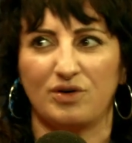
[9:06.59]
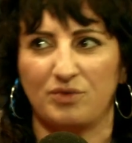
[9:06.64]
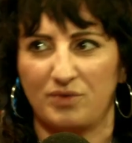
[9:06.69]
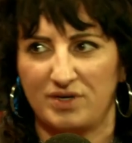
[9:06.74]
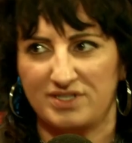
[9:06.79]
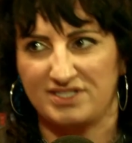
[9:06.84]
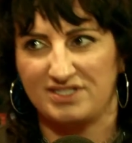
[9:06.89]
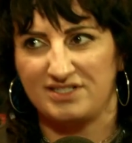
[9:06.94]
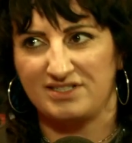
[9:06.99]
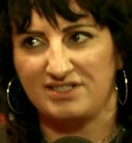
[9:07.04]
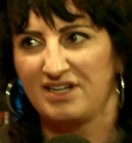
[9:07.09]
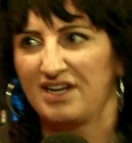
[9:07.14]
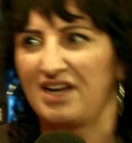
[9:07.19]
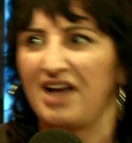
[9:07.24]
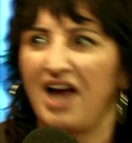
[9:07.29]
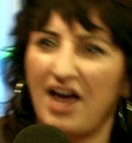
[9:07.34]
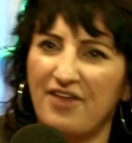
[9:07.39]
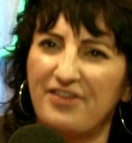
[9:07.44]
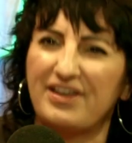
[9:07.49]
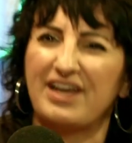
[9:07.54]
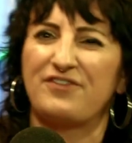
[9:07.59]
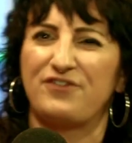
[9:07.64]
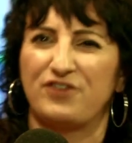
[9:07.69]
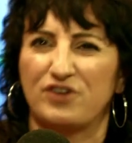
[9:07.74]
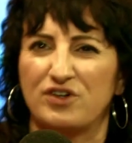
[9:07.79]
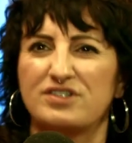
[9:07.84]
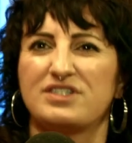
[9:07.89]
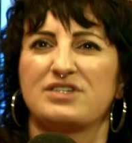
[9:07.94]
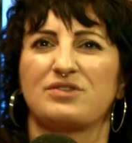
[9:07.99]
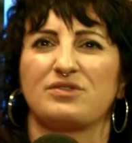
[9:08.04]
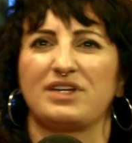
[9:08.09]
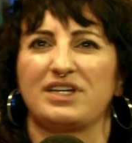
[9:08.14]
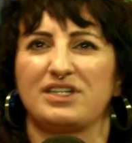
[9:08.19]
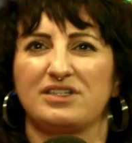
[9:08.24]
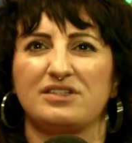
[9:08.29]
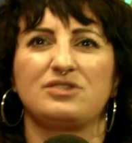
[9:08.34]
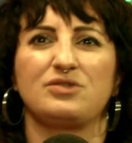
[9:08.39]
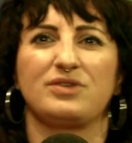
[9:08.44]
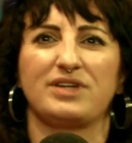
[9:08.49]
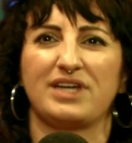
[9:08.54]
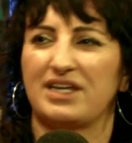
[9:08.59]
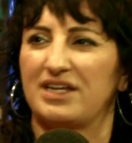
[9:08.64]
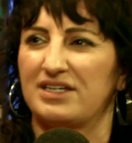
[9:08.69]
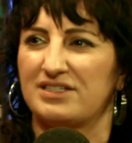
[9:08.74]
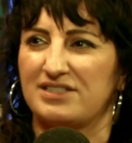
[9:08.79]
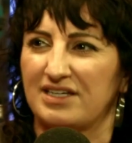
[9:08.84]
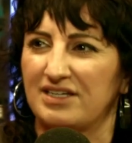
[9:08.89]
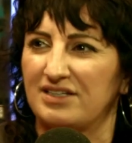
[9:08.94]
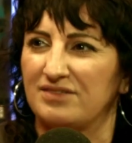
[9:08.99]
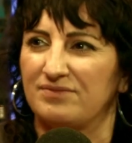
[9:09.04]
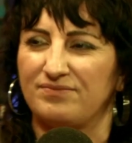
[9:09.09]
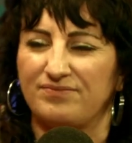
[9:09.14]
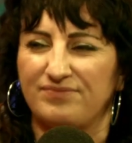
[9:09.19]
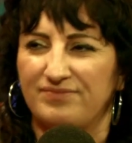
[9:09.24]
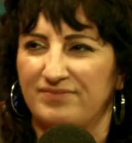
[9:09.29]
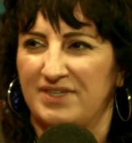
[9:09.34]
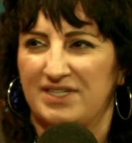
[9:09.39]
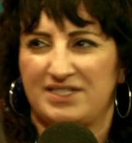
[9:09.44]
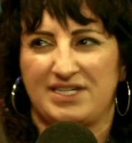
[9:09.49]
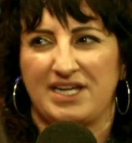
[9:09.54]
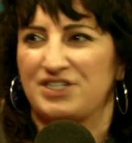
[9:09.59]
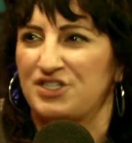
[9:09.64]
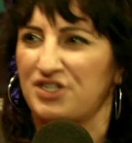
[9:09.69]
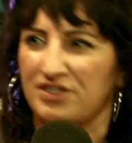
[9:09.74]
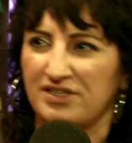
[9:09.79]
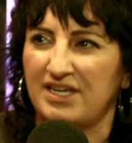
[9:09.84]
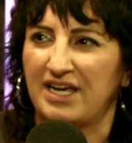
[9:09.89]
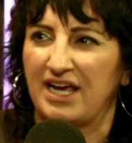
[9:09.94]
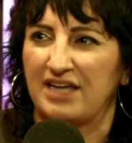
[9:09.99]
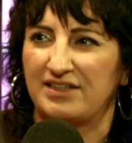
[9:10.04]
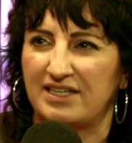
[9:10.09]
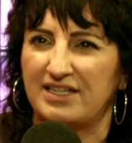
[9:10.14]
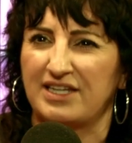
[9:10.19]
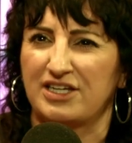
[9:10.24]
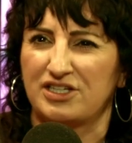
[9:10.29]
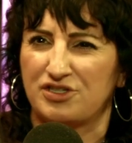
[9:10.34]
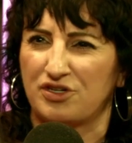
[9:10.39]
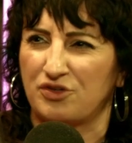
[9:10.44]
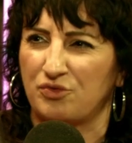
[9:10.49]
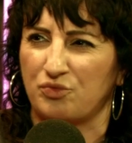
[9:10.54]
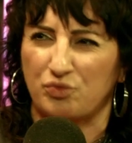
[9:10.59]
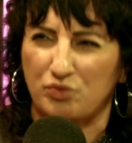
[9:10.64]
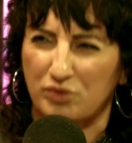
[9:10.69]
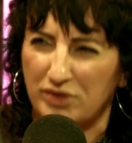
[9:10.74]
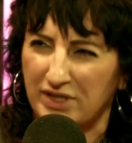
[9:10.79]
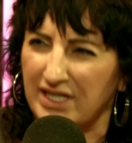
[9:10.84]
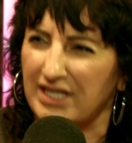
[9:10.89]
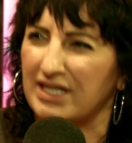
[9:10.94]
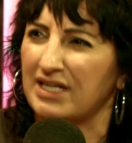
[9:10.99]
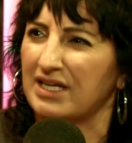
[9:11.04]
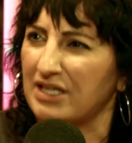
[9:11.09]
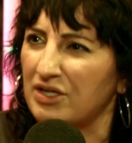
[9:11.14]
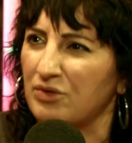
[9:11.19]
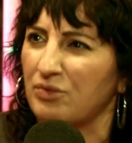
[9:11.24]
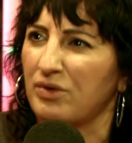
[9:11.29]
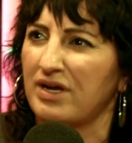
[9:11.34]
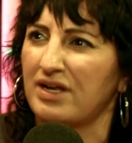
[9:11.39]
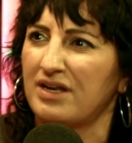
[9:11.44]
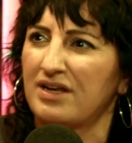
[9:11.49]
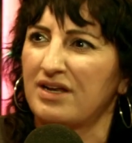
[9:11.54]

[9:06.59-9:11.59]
It wasn't. I think at first they were like doing it as like a attention thing, and then they started really getting into it.